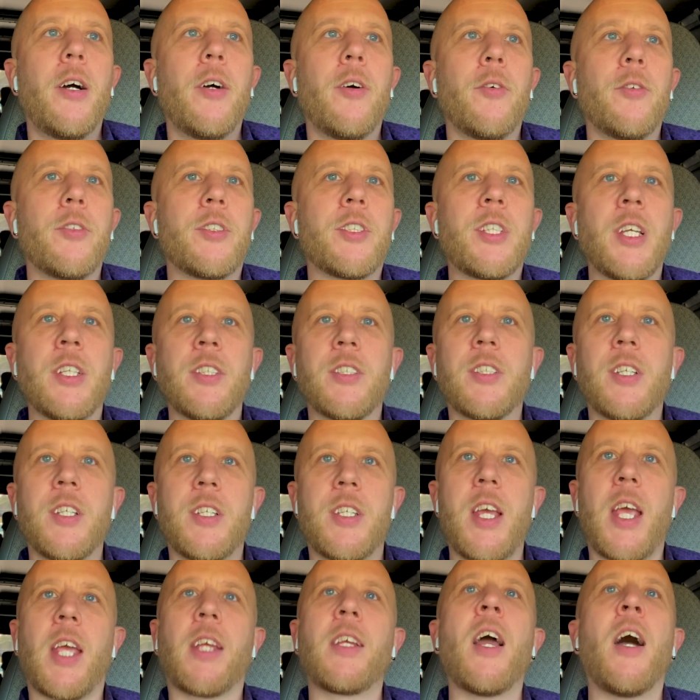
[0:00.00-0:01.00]
Since the
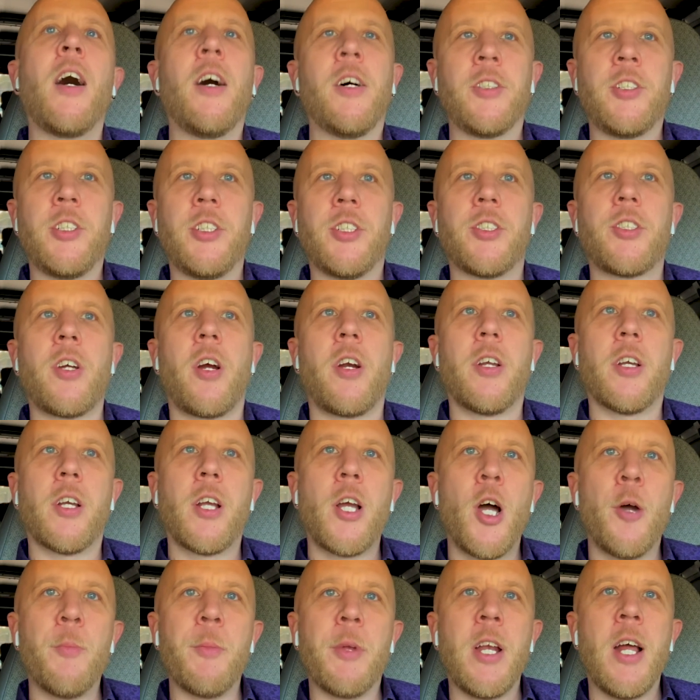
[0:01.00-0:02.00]
technology started
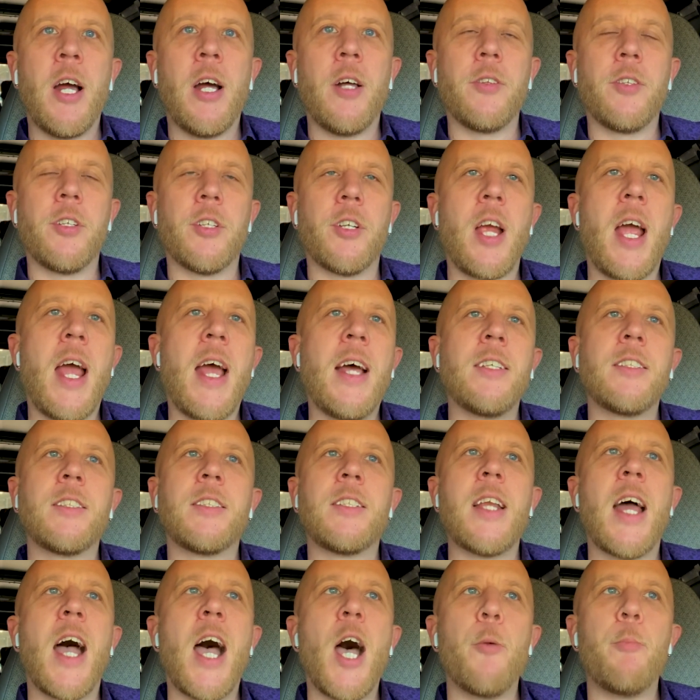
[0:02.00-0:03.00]
coming out, there has
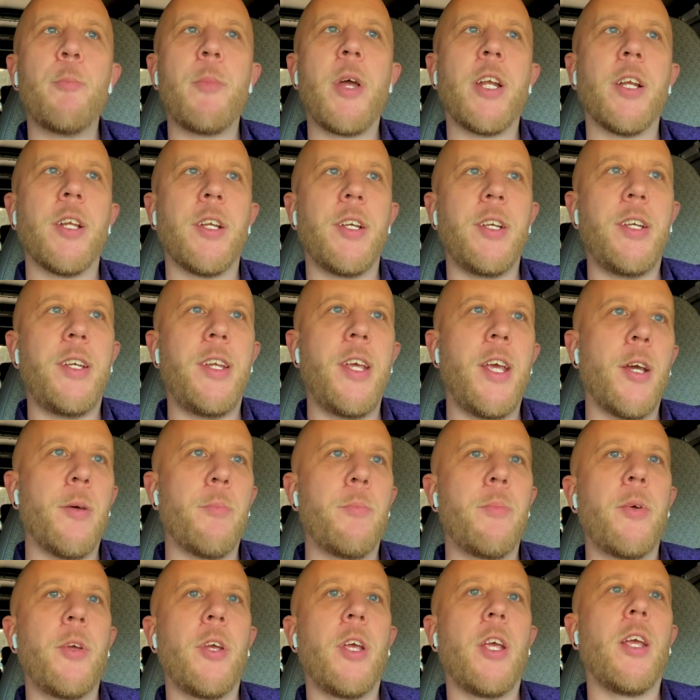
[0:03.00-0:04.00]
not been a dip
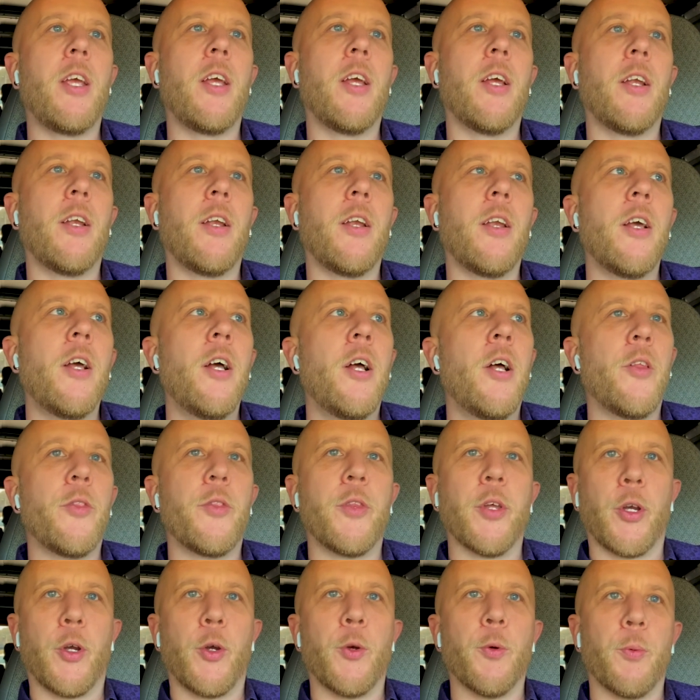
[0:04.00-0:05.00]
in
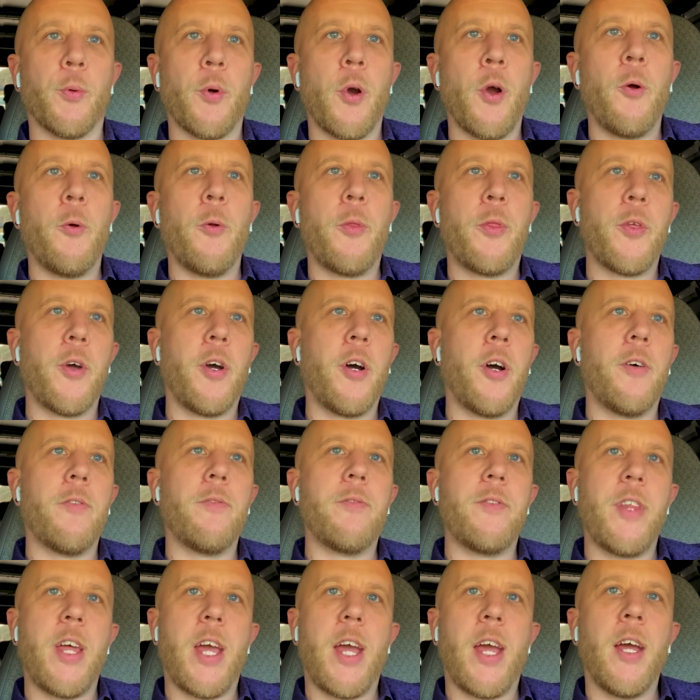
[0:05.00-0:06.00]
the growth
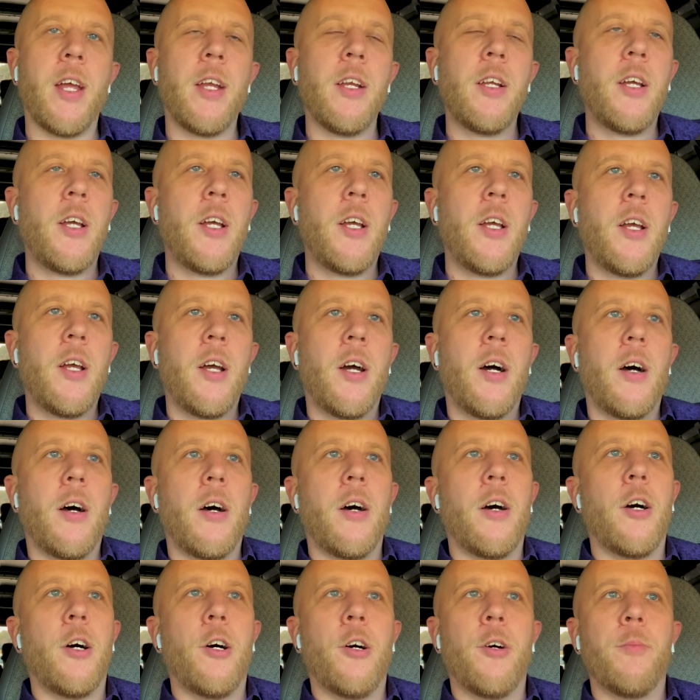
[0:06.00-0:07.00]
of that.
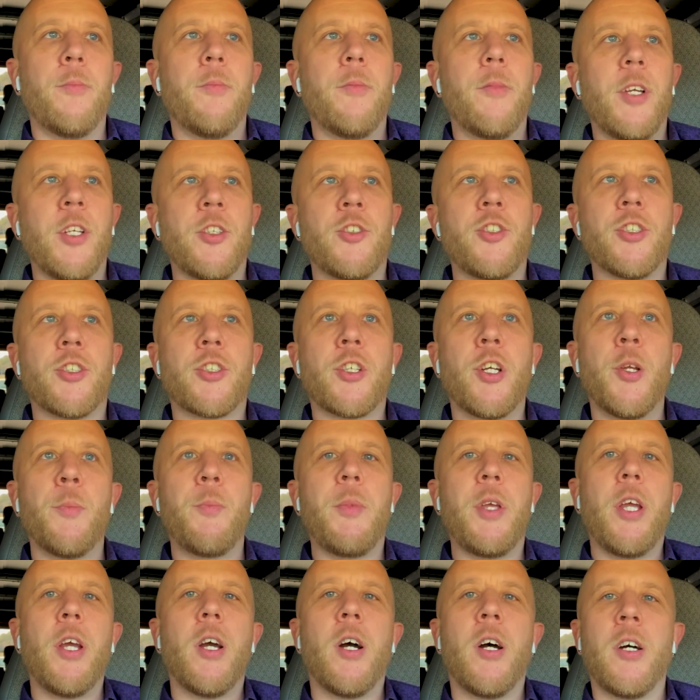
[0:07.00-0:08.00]
It's just going
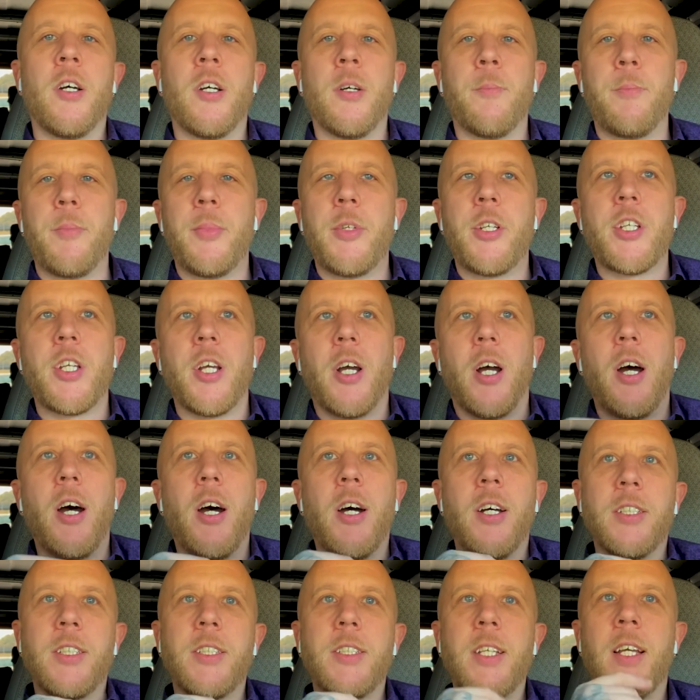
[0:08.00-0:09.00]
to be up to
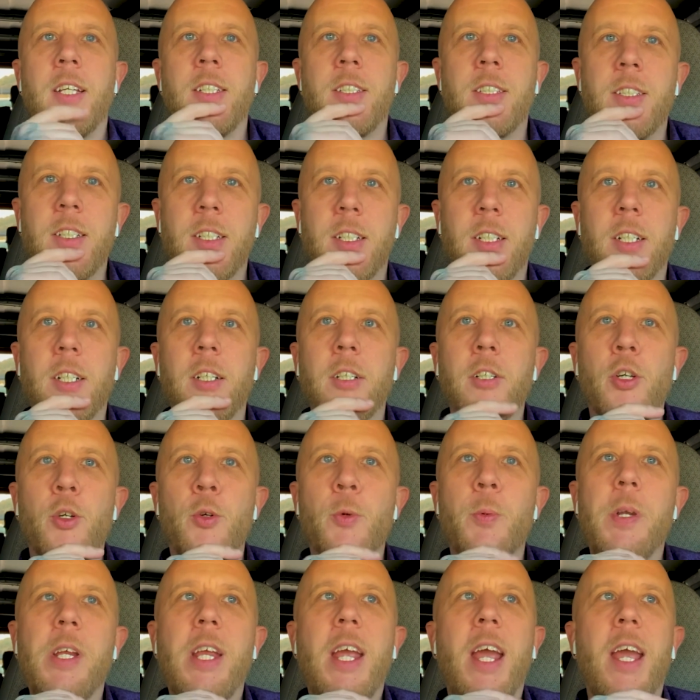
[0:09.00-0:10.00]
us as the
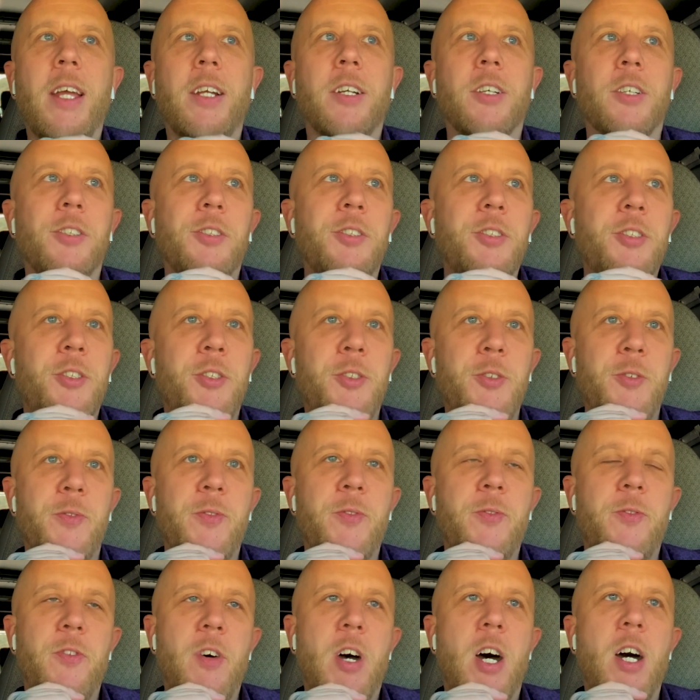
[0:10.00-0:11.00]
creators to
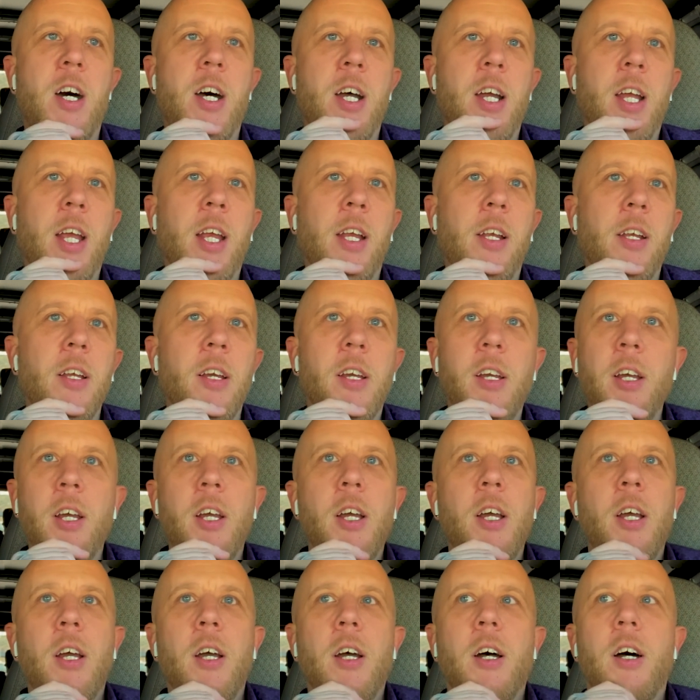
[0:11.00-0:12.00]
find
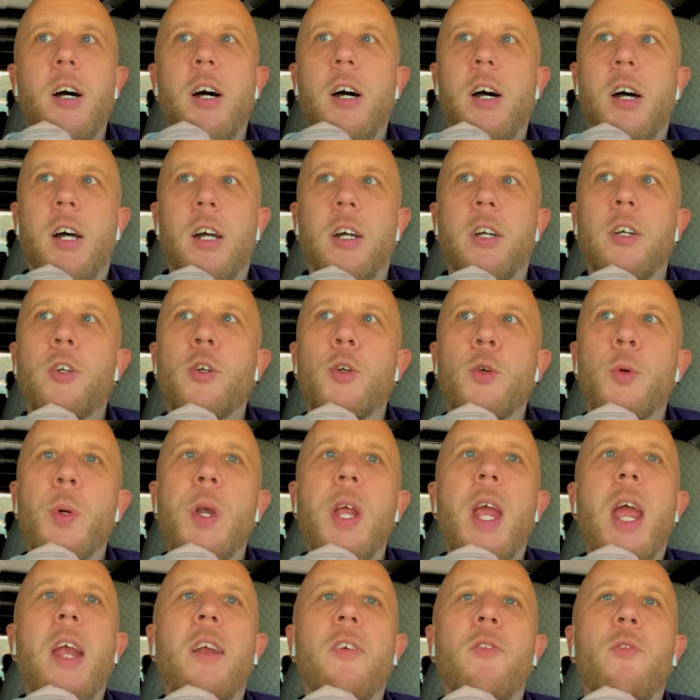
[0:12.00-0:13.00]

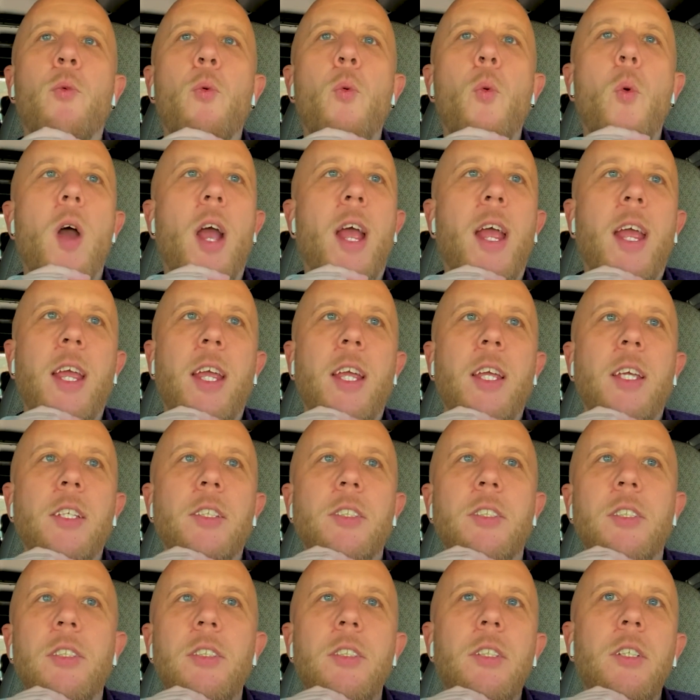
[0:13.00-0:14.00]
creative
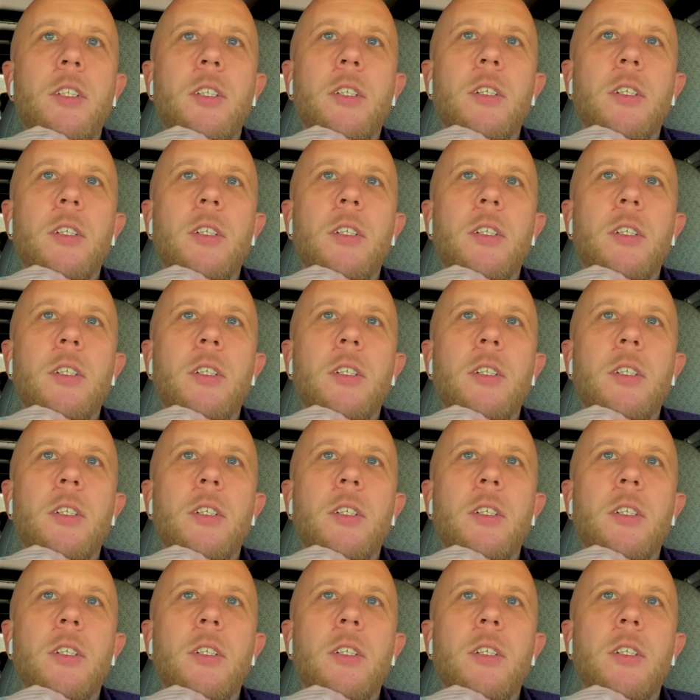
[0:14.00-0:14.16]
ways